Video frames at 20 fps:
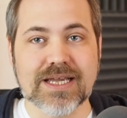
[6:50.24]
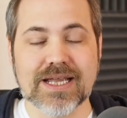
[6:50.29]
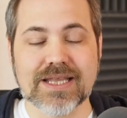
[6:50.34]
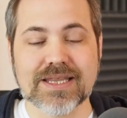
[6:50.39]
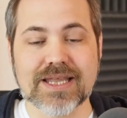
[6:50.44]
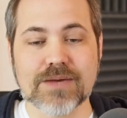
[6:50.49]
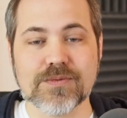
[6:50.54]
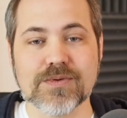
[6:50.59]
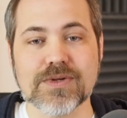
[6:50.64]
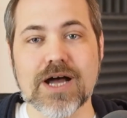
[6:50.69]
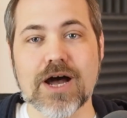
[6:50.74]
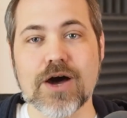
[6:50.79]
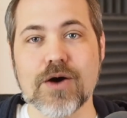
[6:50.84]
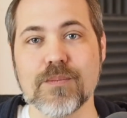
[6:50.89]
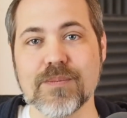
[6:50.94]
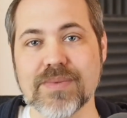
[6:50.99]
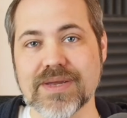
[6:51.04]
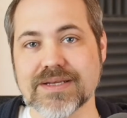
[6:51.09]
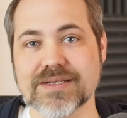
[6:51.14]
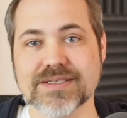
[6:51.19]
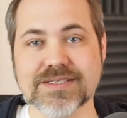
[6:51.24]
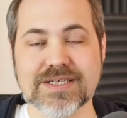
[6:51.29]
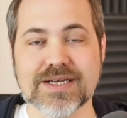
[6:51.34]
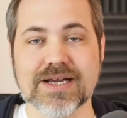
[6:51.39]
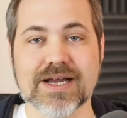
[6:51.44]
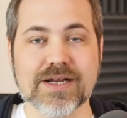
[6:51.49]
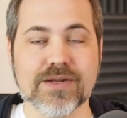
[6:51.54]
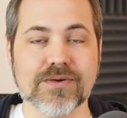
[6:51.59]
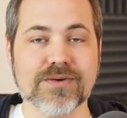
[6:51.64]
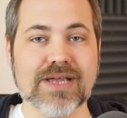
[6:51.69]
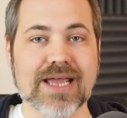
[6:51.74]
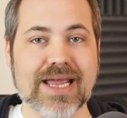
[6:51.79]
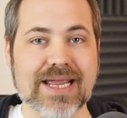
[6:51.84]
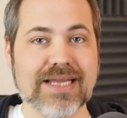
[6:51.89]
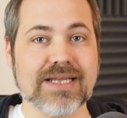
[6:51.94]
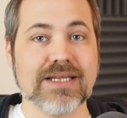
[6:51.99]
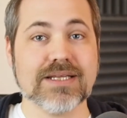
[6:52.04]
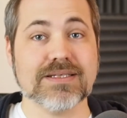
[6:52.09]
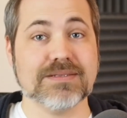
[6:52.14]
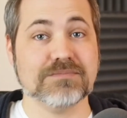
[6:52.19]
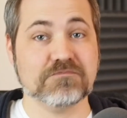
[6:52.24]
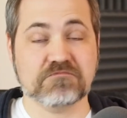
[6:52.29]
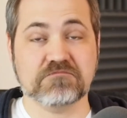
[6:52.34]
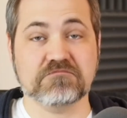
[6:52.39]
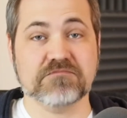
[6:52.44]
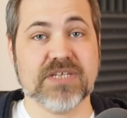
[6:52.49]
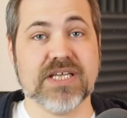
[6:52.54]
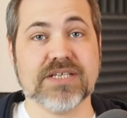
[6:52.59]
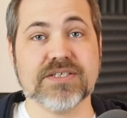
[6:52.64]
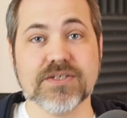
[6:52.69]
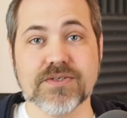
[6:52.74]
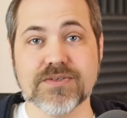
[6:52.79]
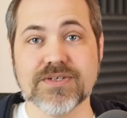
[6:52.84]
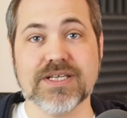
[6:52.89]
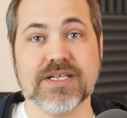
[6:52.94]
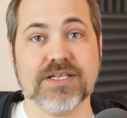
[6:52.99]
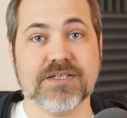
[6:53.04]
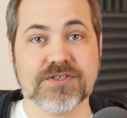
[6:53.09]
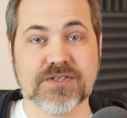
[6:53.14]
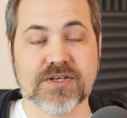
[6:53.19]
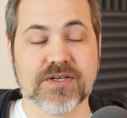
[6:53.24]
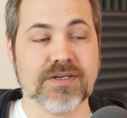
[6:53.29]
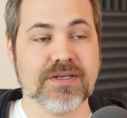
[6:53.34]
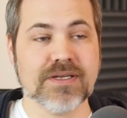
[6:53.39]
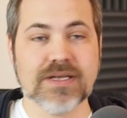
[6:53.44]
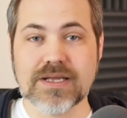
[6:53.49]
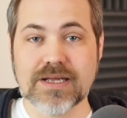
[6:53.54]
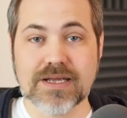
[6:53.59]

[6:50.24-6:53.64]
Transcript: And that will help me decide, okay, they do need a chart.